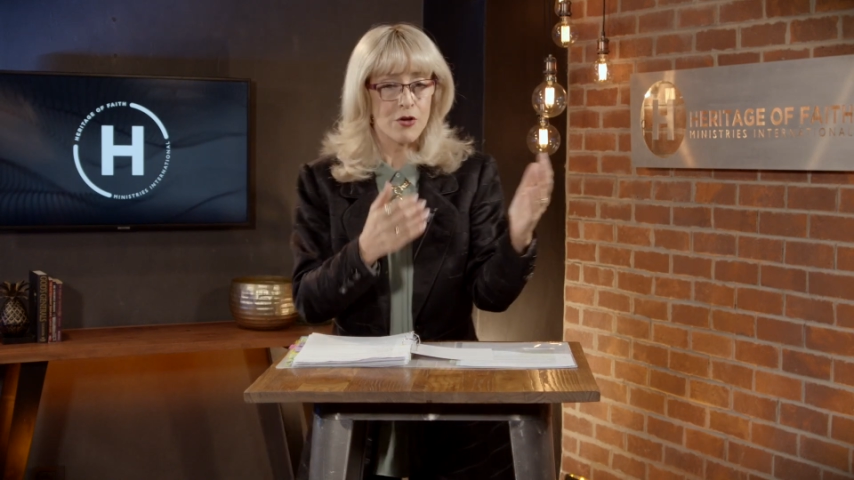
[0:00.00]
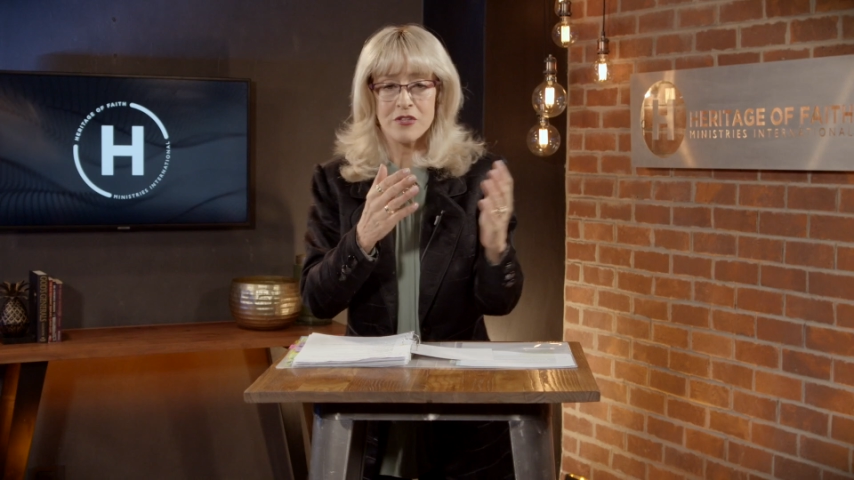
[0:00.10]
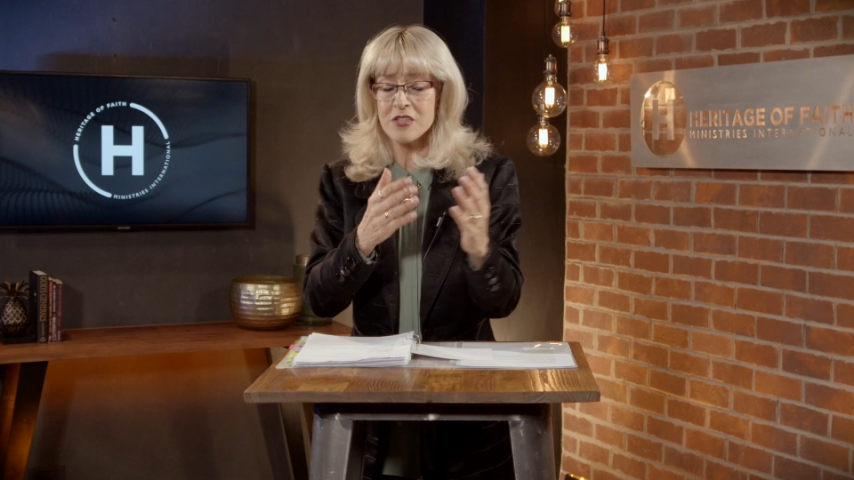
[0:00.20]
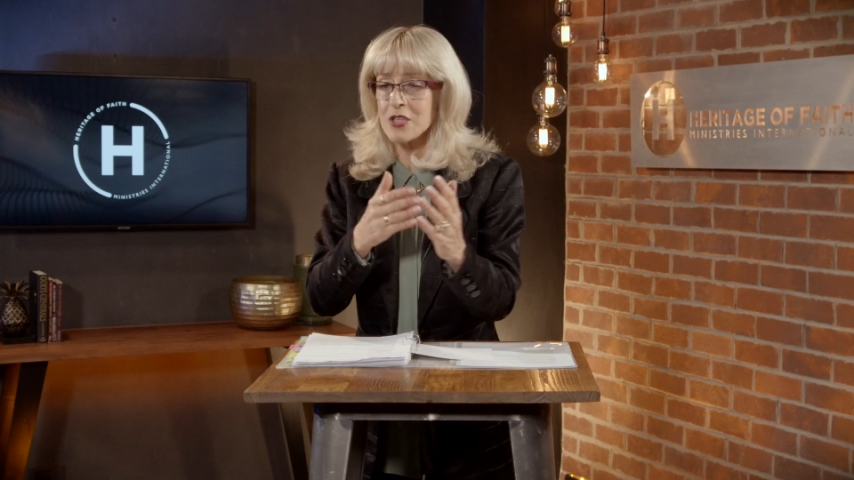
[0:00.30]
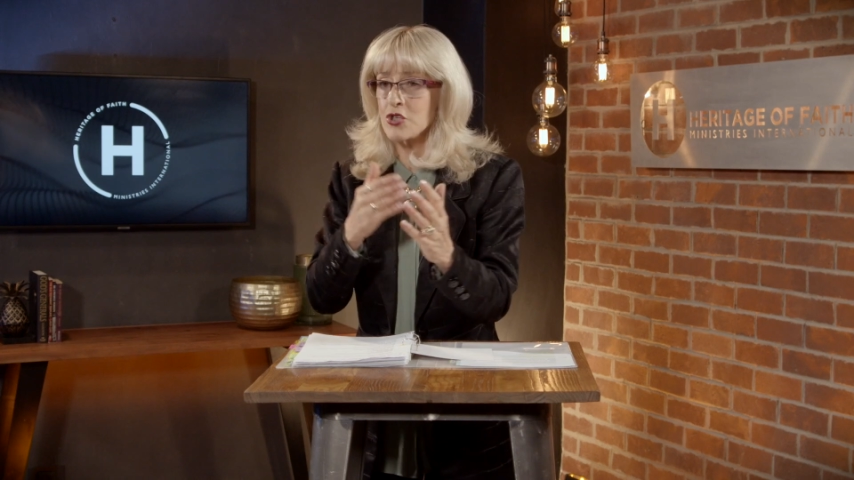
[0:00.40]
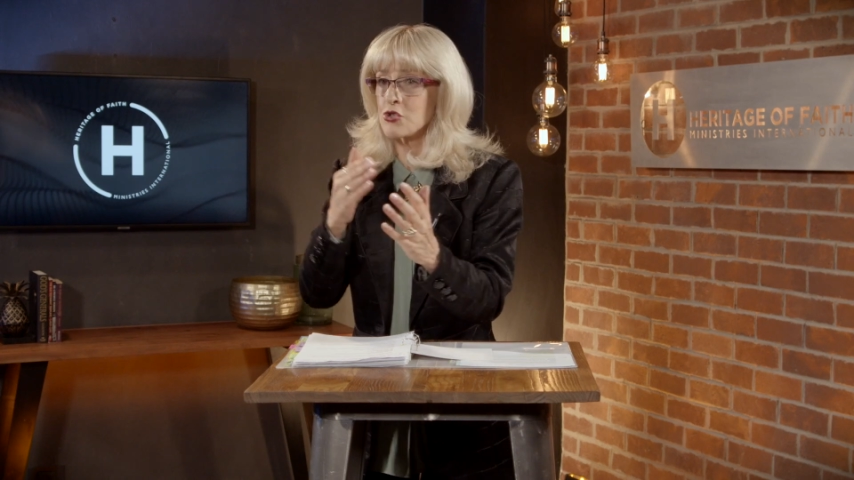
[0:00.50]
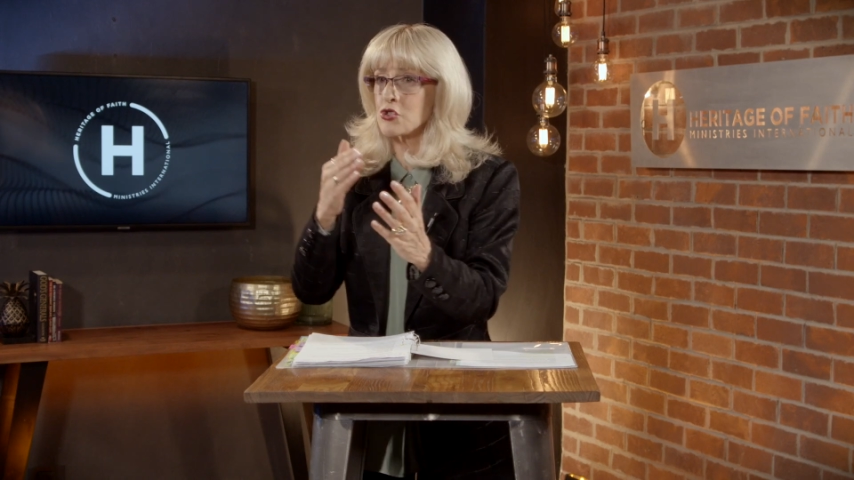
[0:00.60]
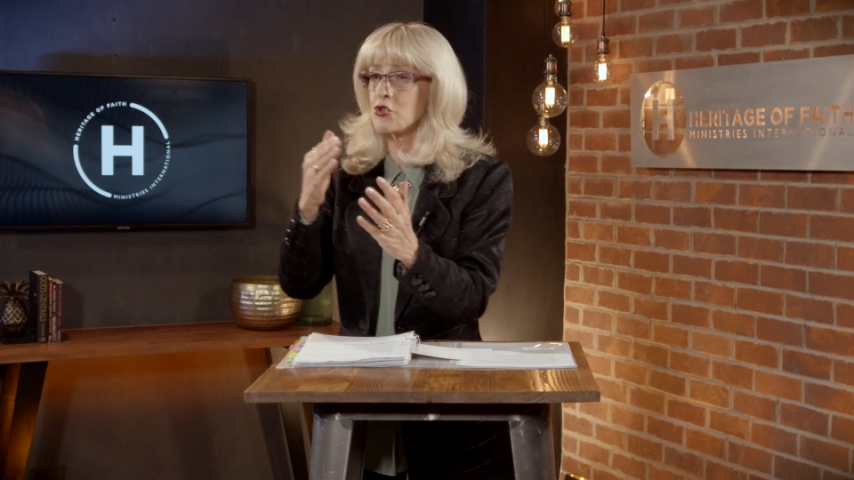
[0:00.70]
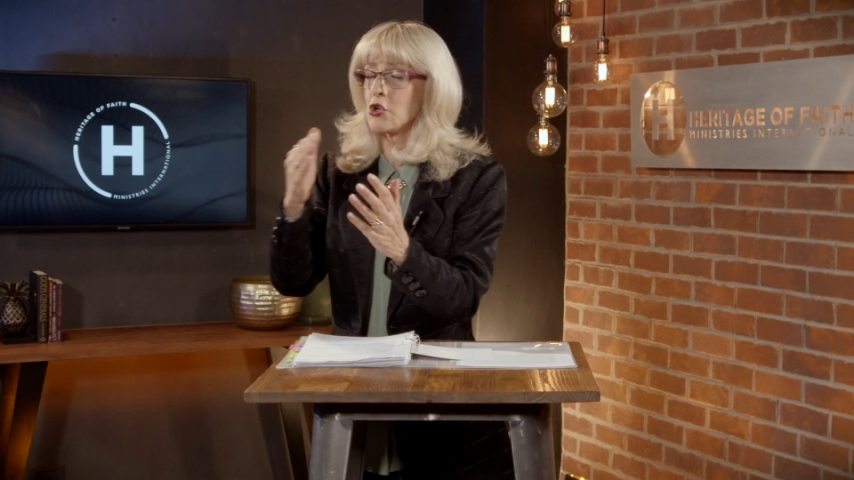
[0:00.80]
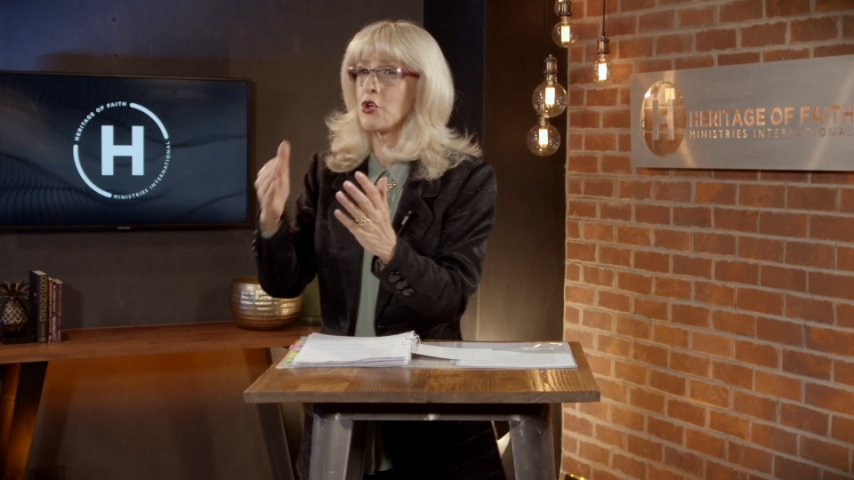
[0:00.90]
continues
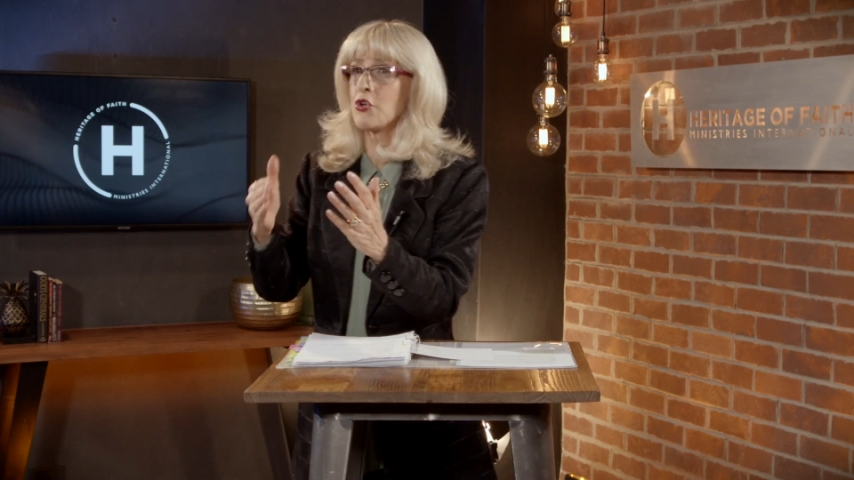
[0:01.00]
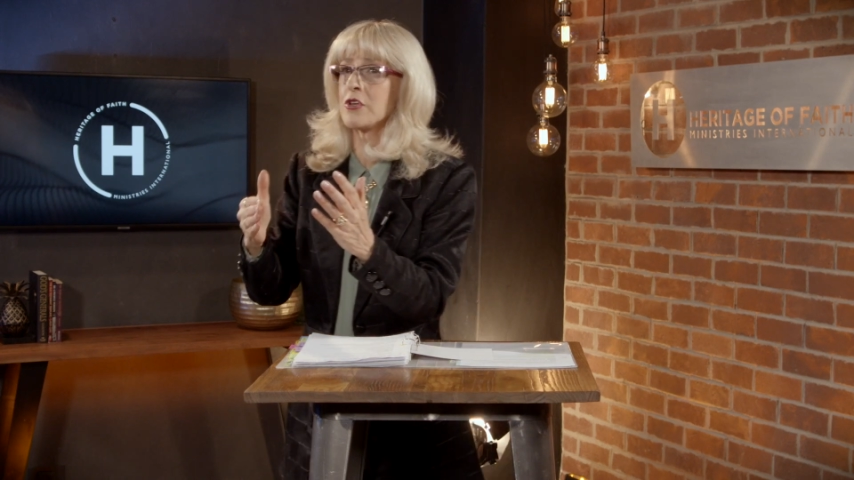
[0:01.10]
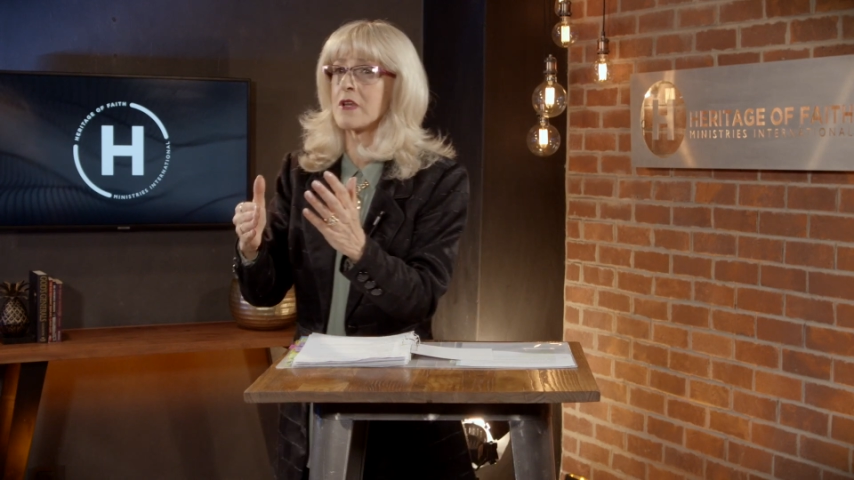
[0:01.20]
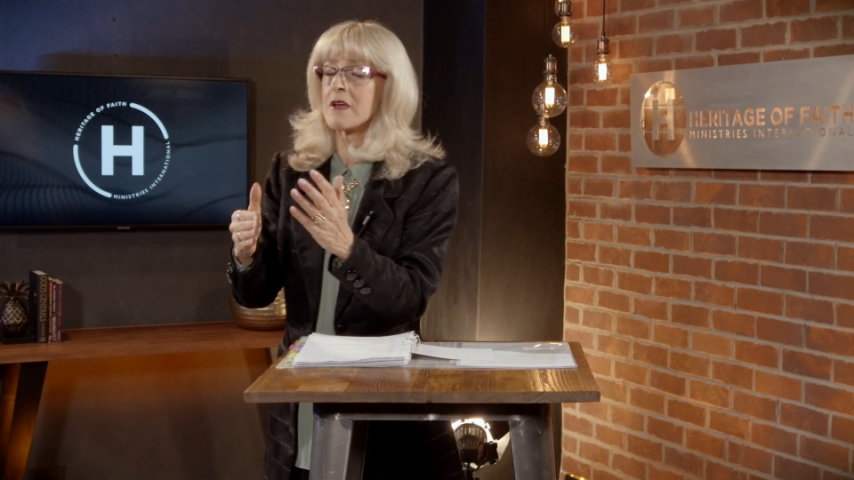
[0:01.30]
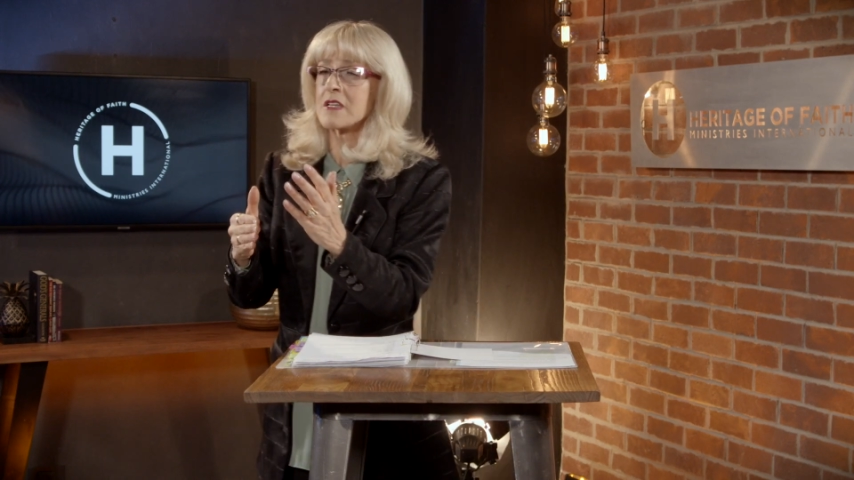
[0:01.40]
to learn